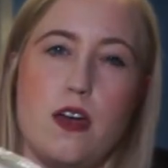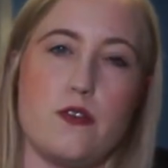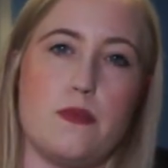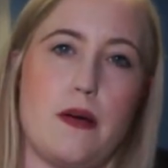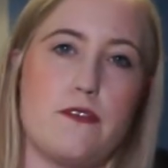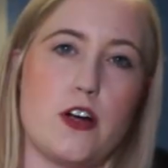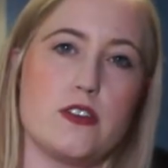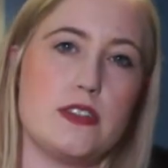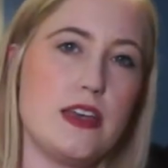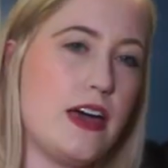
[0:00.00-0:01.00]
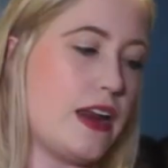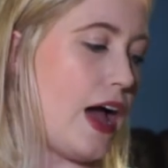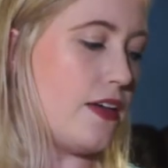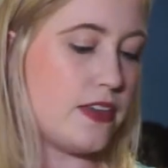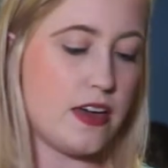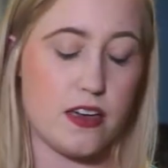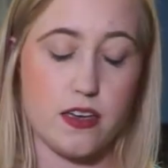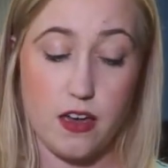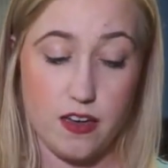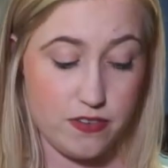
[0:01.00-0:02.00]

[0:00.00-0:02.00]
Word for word: for my first set, I think